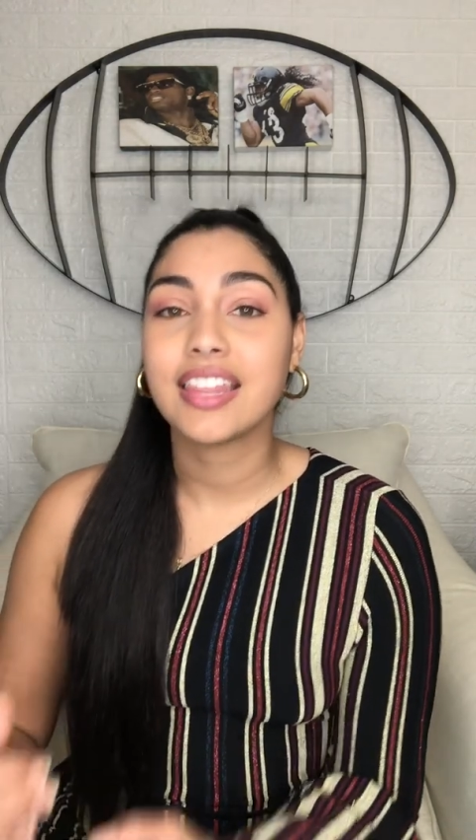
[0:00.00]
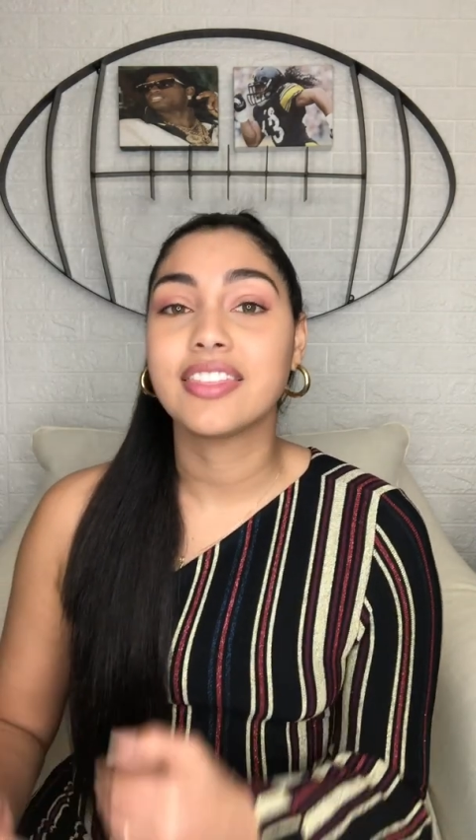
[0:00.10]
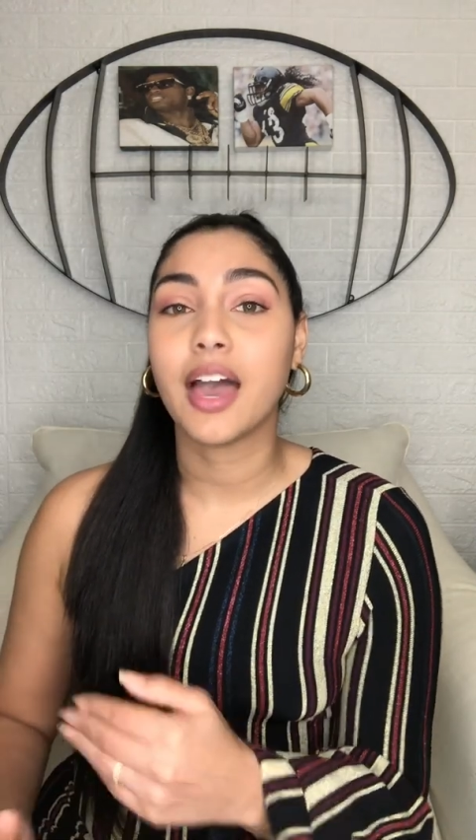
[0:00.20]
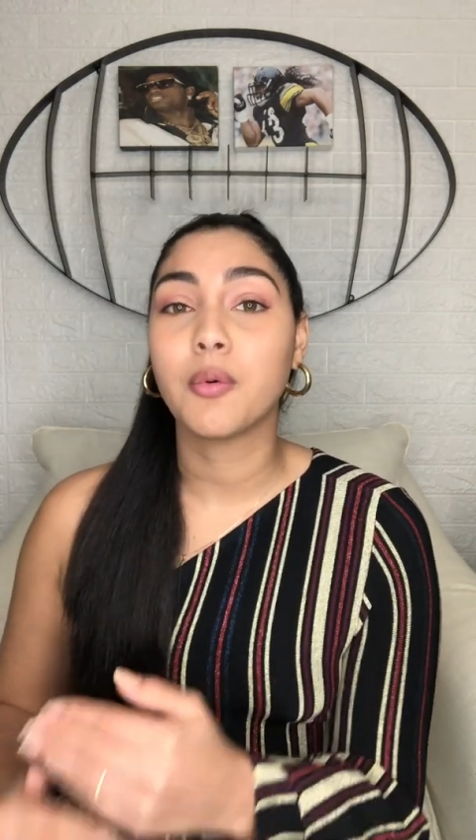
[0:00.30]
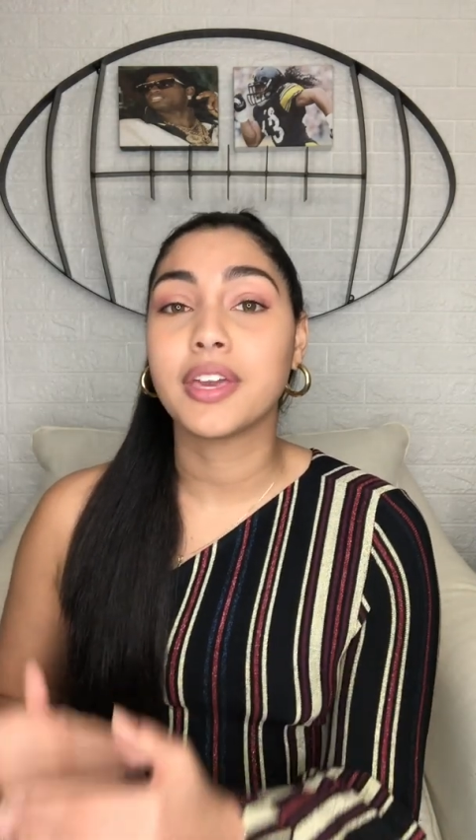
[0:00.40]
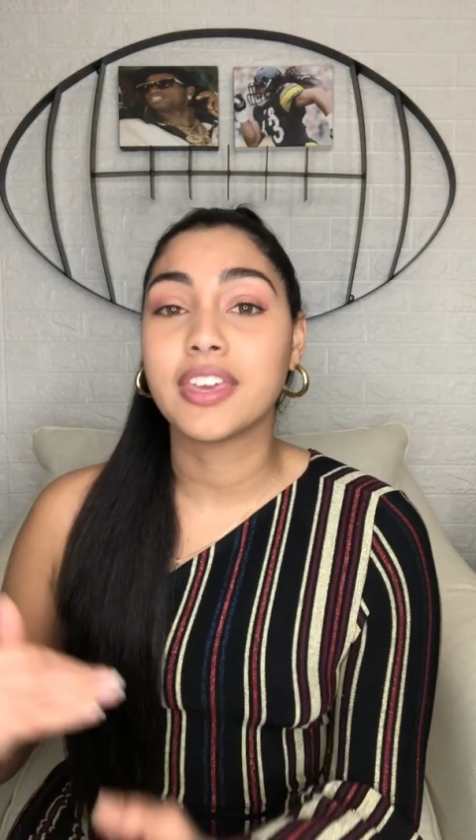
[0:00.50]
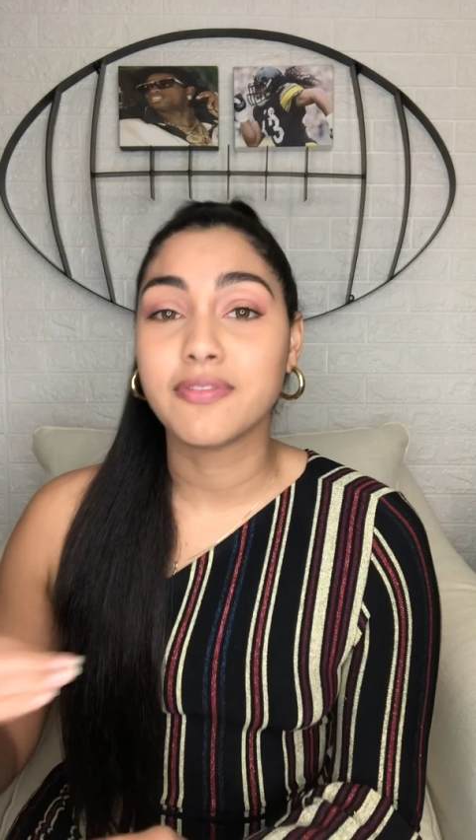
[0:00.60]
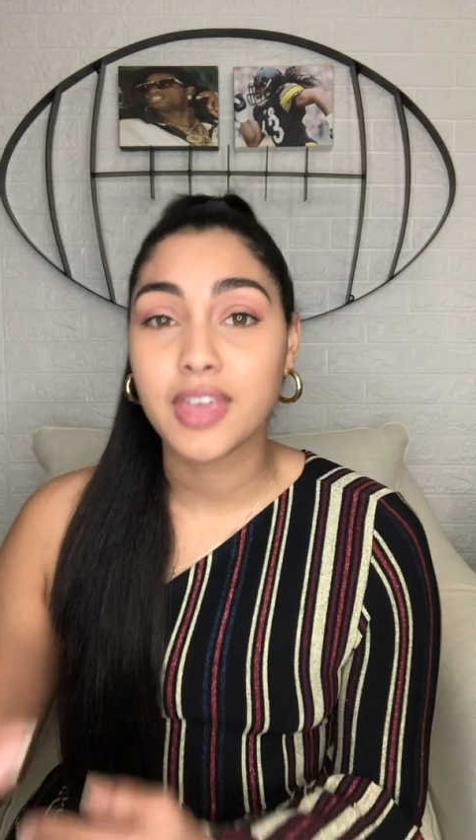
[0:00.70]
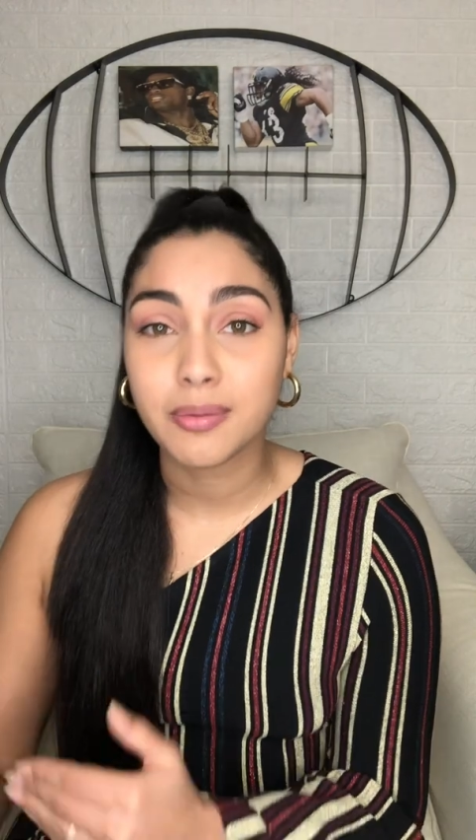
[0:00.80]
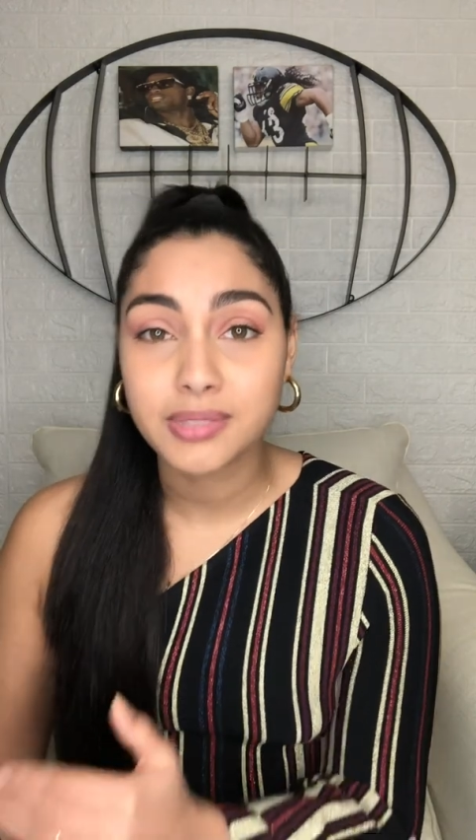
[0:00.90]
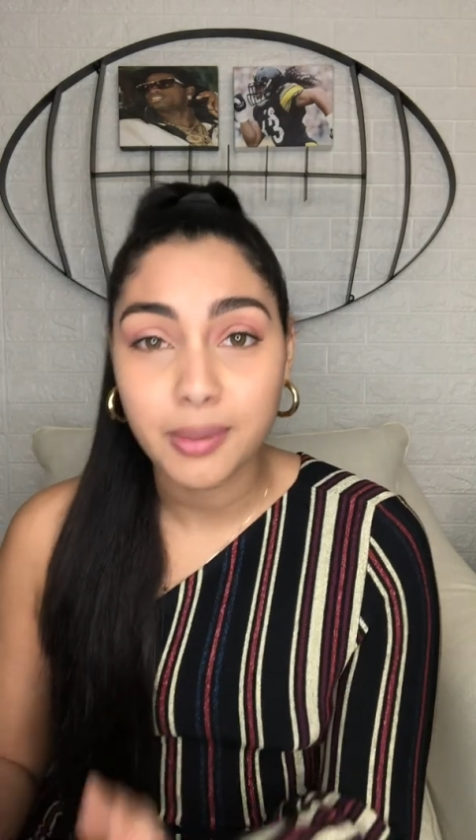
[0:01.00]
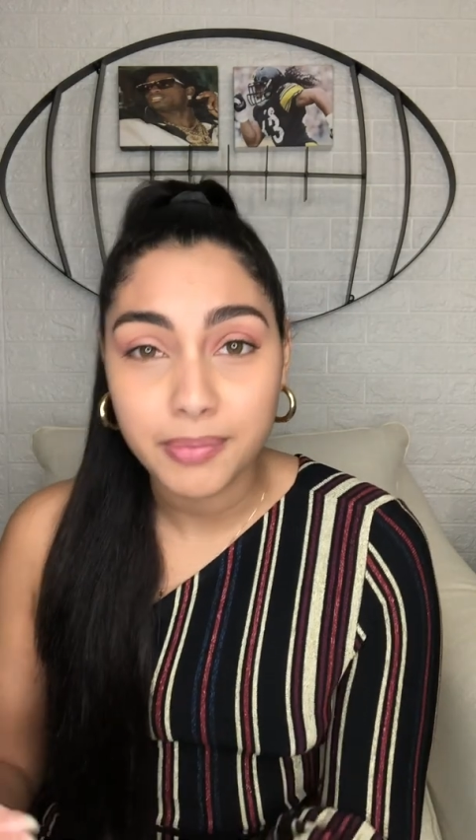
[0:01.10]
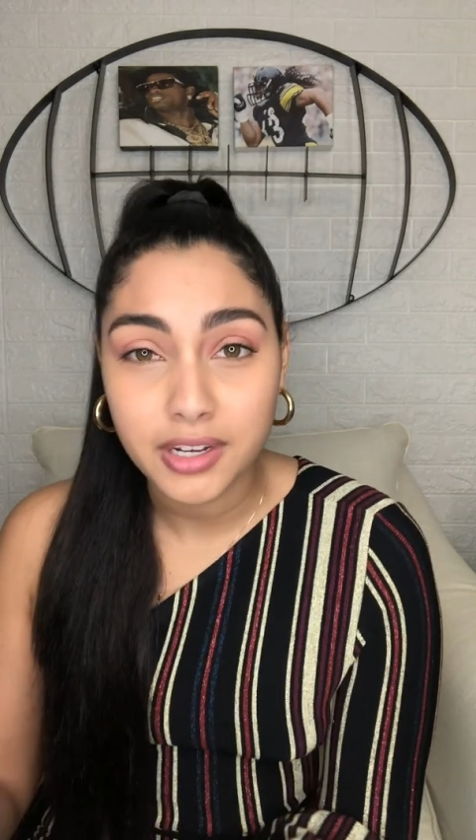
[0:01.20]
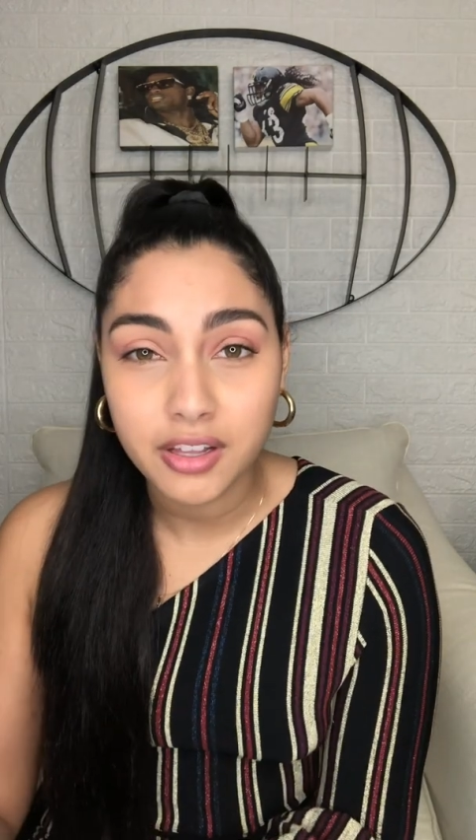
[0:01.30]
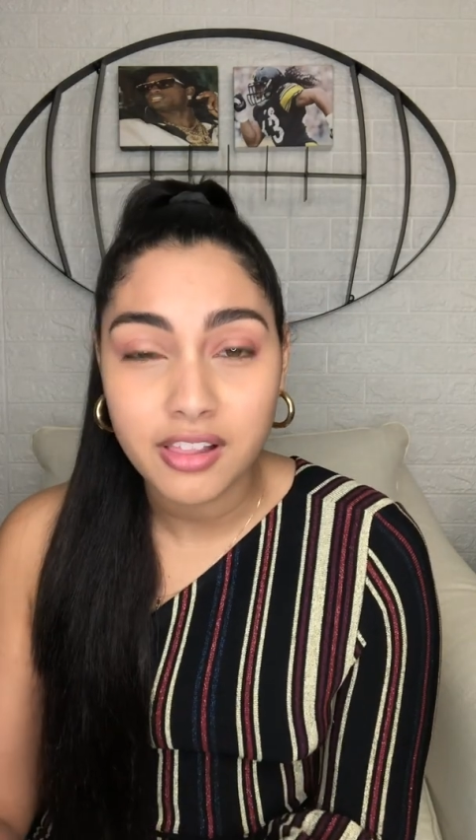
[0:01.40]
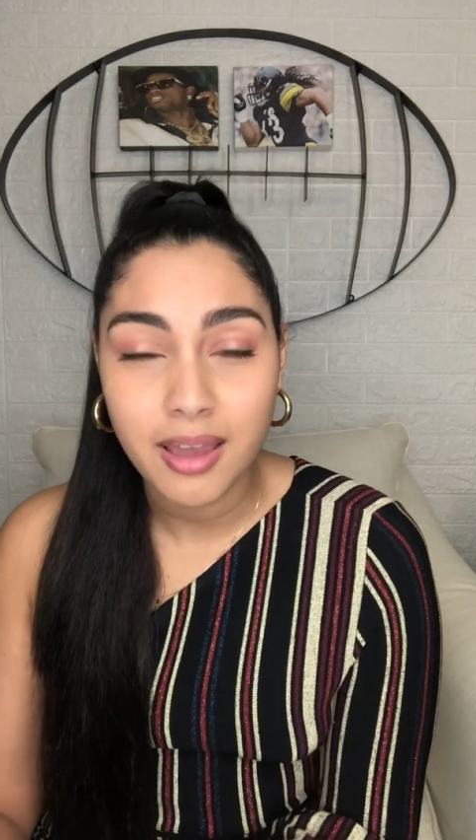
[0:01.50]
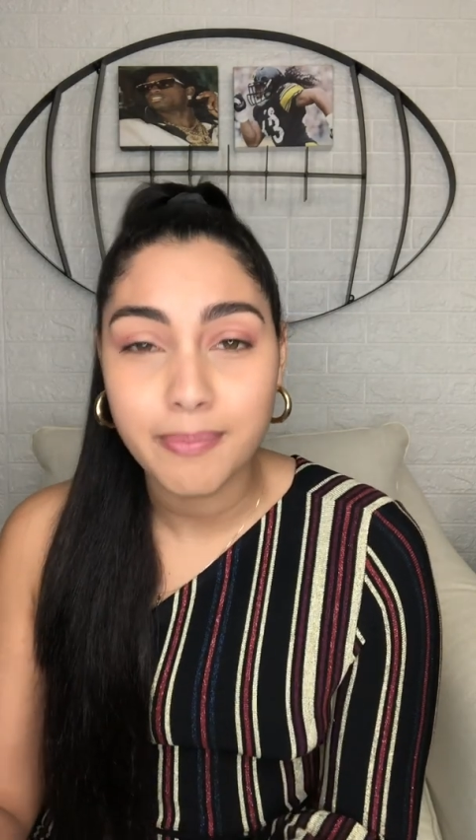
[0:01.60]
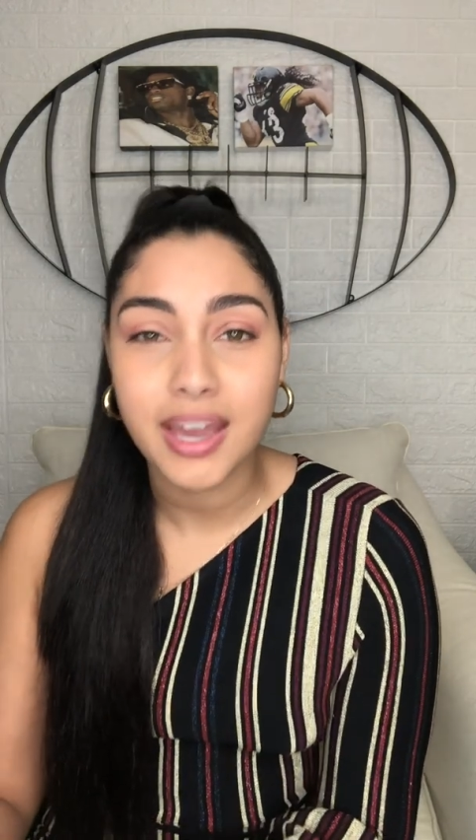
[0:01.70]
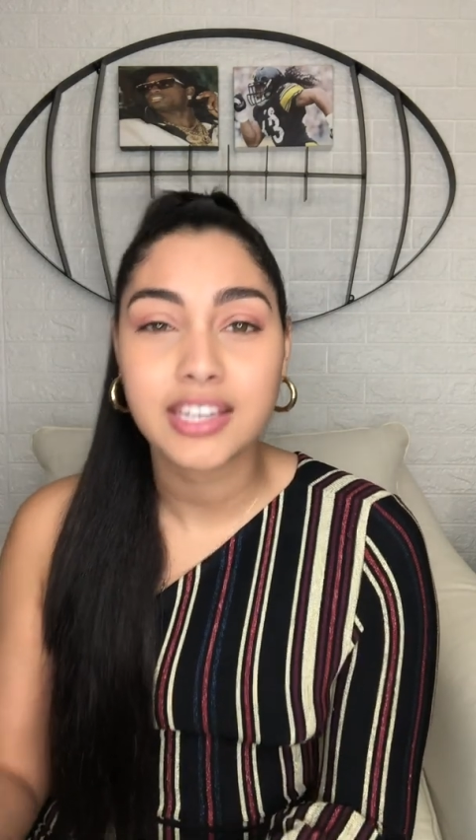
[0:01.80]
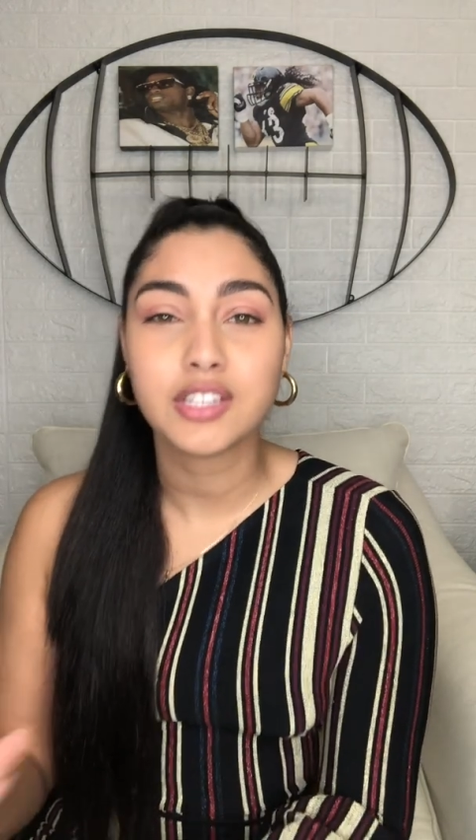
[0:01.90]
that would give them something to climb
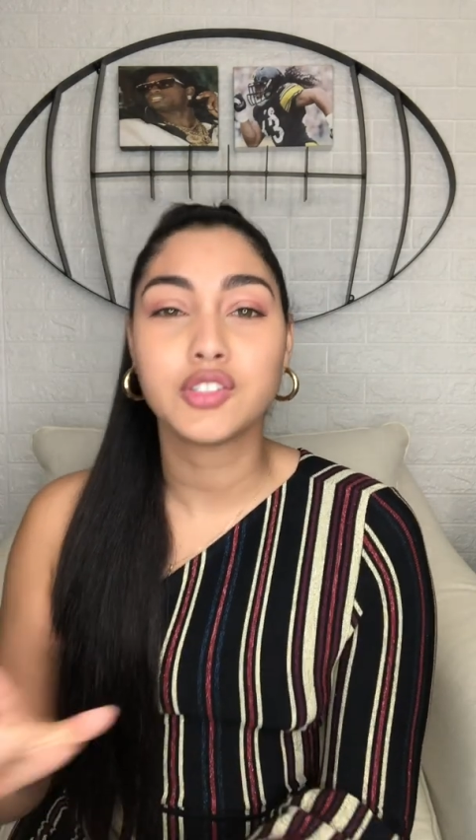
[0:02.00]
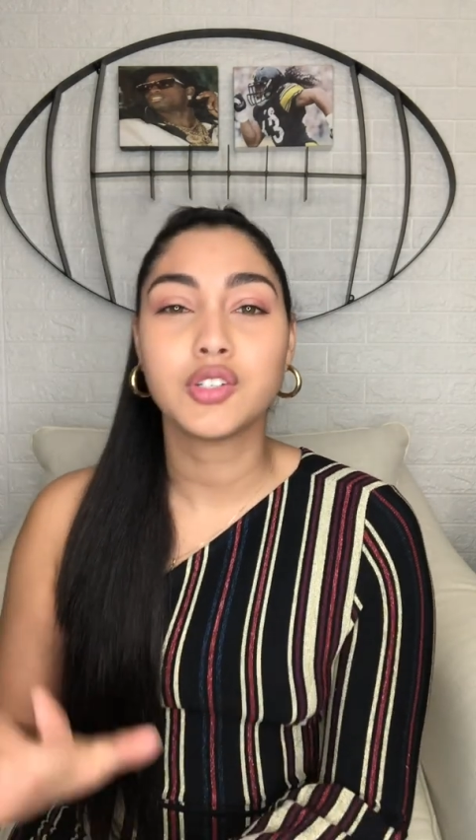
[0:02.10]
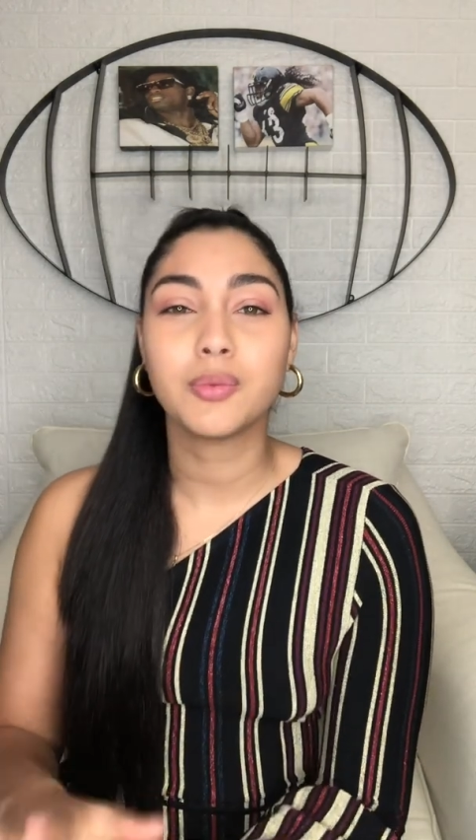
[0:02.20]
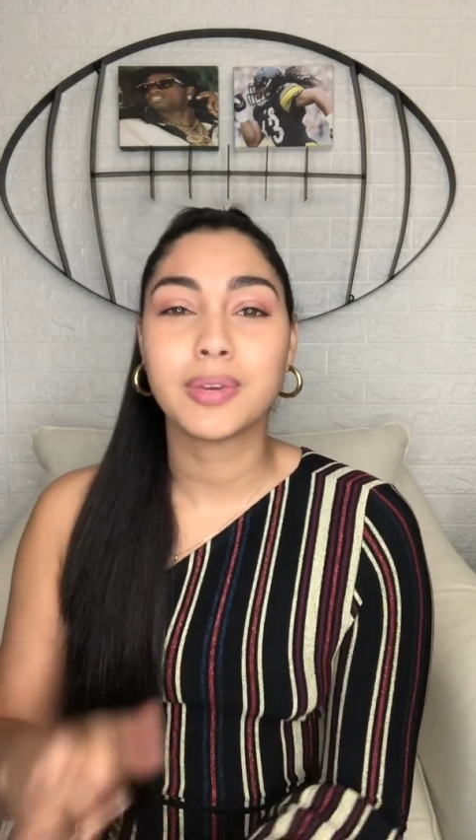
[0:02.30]
back into,